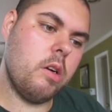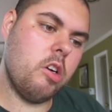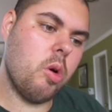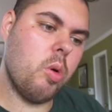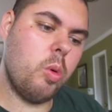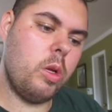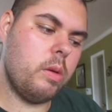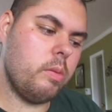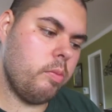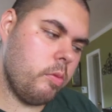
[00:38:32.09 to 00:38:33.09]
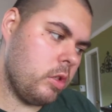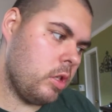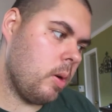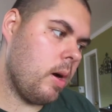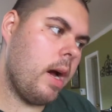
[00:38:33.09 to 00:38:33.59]
going
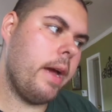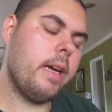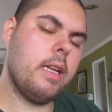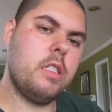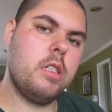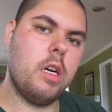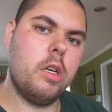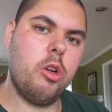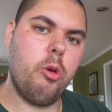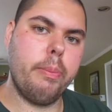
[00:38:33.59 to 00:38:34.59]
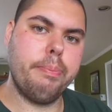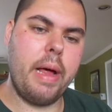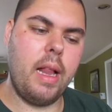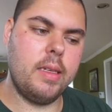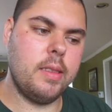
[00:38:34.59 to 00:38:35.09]
so I can start doing
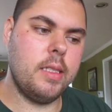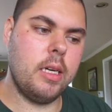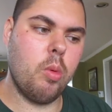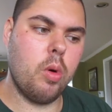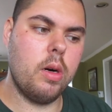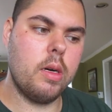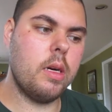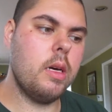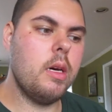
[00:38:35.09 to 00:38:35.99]
balancing work.